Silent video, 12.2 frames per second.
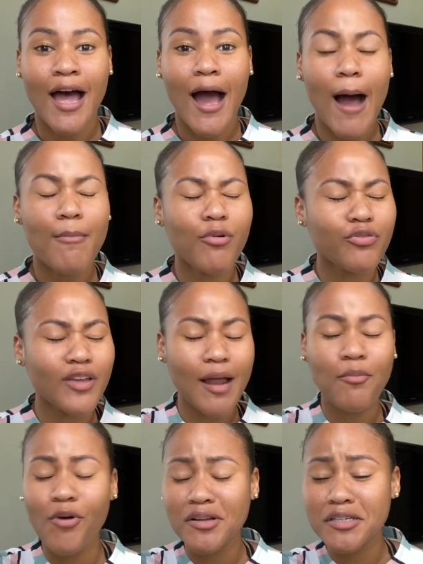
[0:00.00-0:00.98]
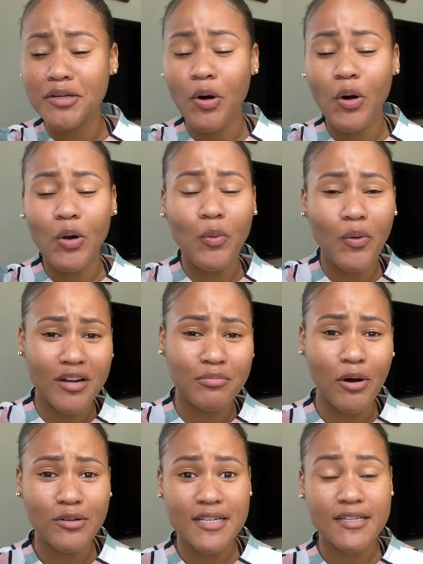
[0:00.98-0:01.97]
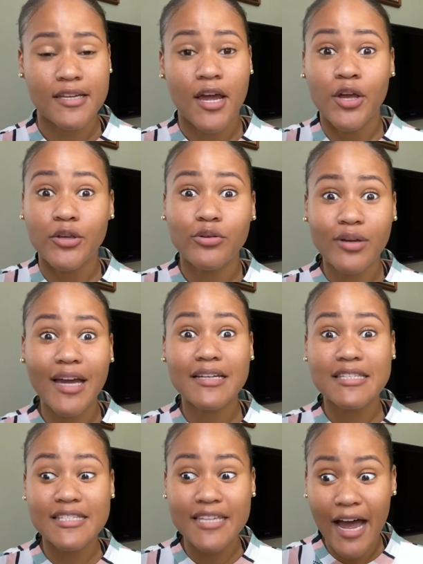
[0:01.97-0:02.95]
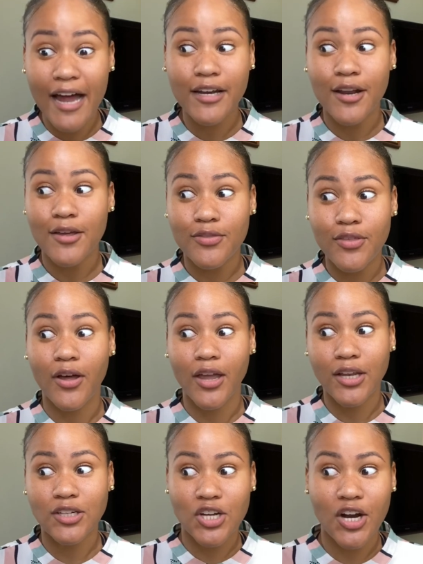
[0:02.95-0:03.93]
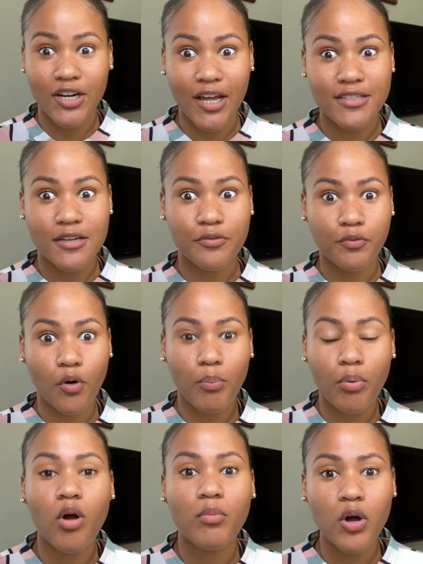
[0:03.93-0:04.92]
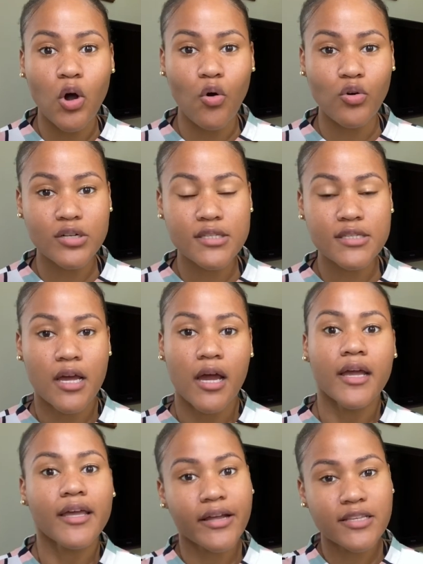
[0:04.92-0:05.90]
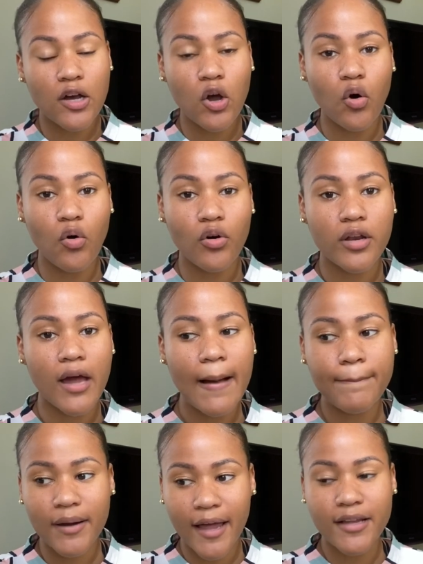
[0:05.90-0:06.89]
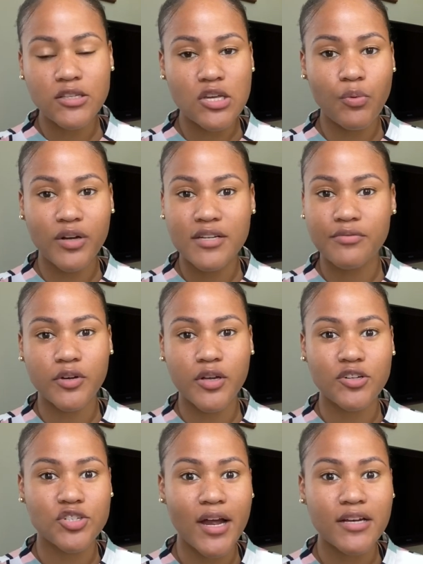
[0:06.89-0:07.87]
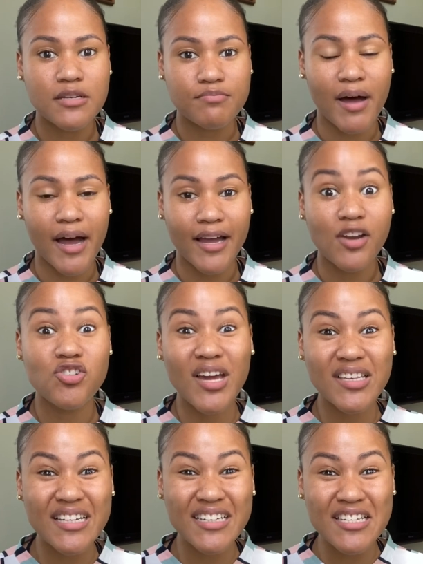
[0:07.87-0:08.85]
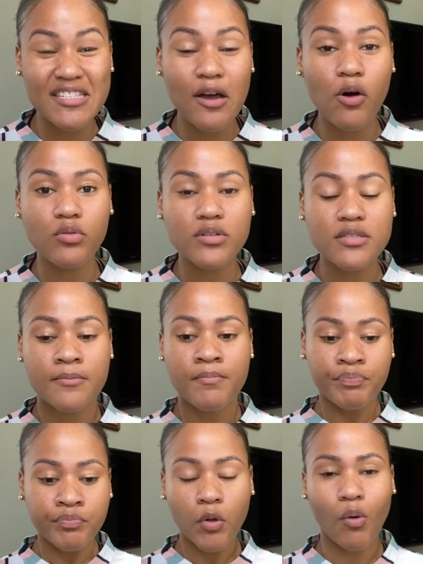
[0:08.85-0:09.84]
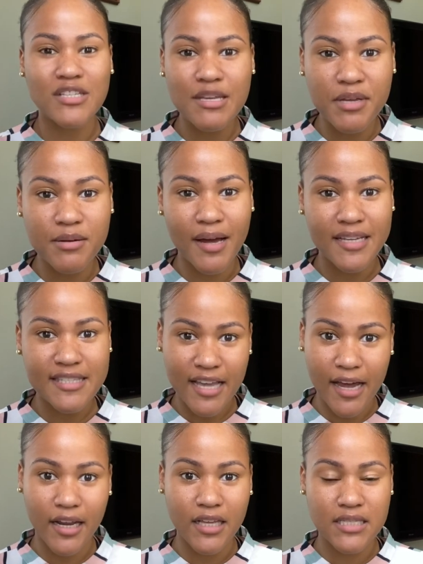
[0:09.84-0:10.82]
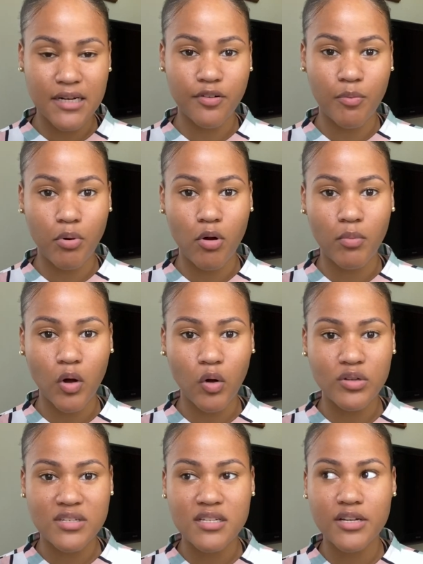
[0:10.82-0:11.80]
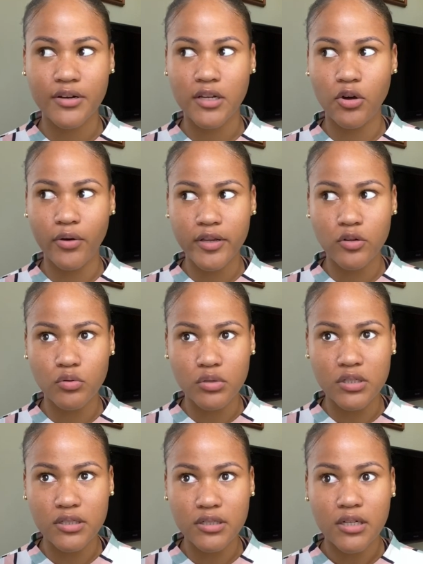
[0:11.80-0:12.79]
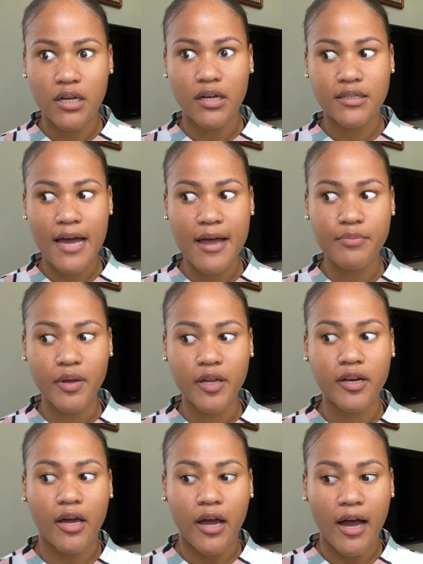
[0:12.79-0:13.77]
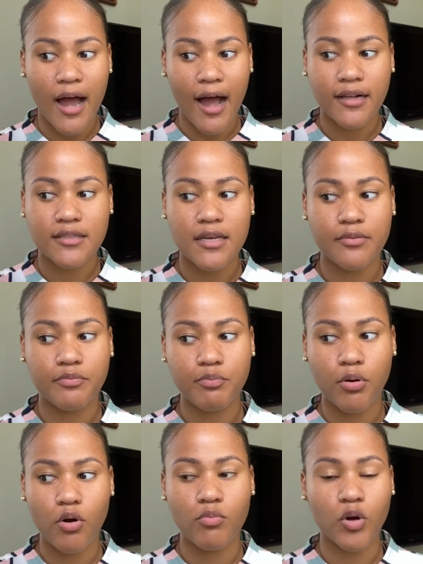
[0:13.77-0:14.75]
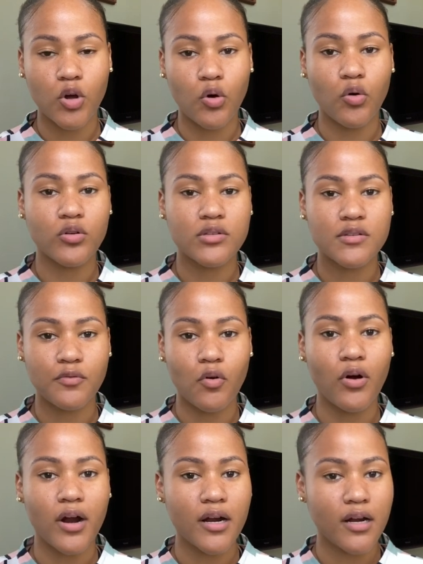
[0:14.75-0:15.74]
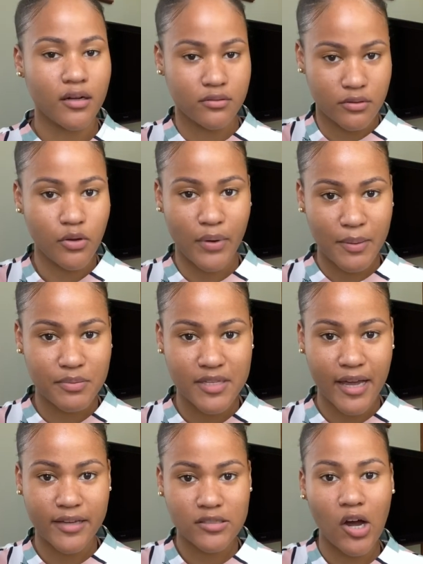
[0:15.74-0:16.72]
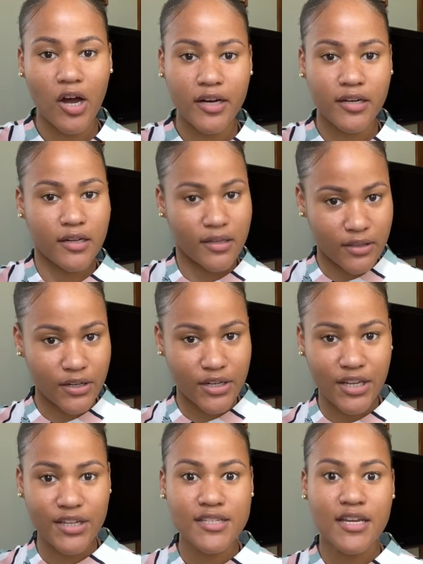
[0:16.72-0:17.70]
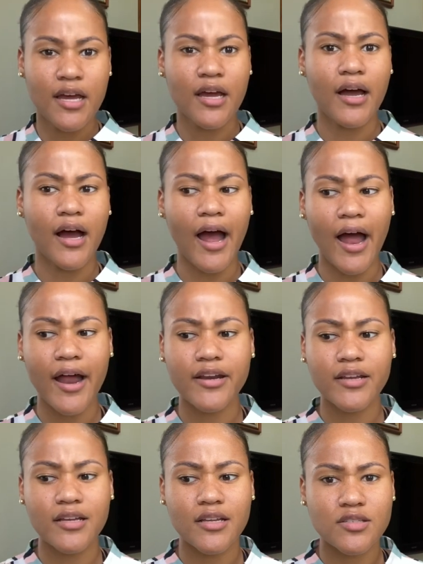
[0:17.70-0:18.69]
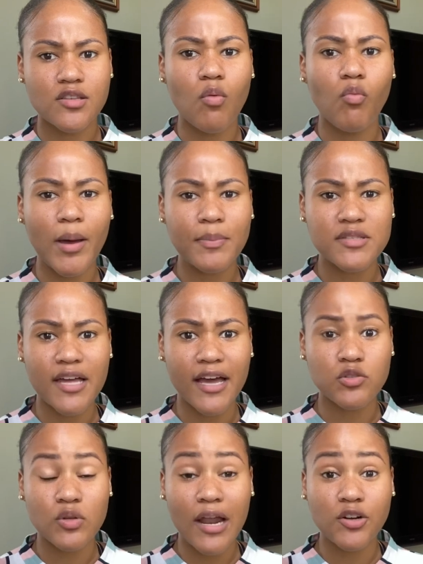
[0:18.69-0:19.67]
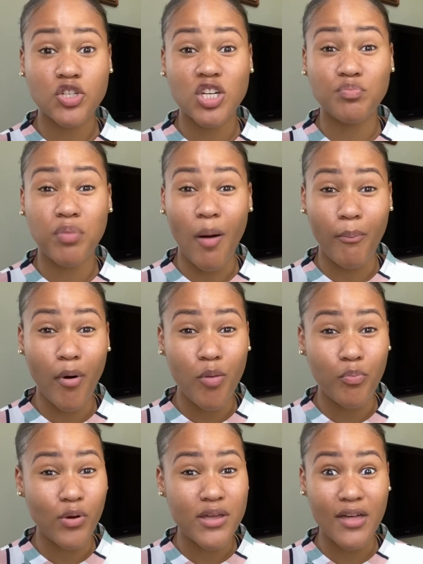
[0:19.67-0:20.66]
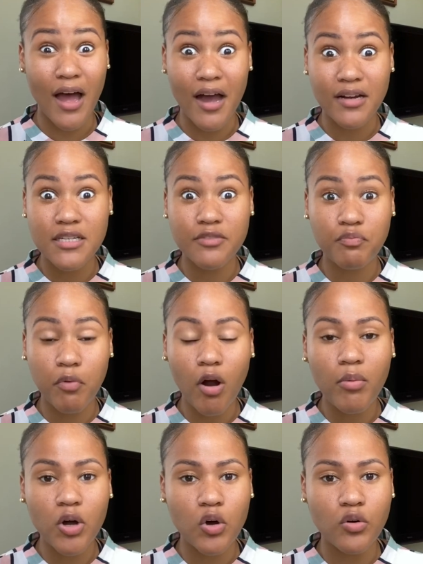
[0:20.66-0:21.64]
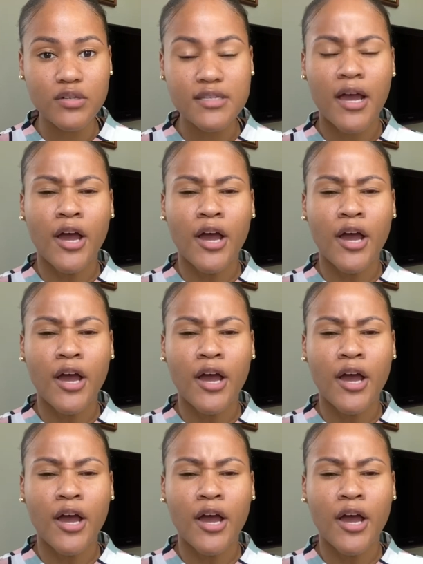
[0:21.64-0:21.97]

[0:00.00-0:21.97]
I'm gonna feel like I'm gonna tell the whole world about it. You can scan the internet for promo codes, get a code, apply to whatever you're trying to buy, and you get a discount. What I mean by scan the internet for promo codes, literally go in Google, type in active promo codes for the website on the date. And some websites will actually pop up with active promo codes.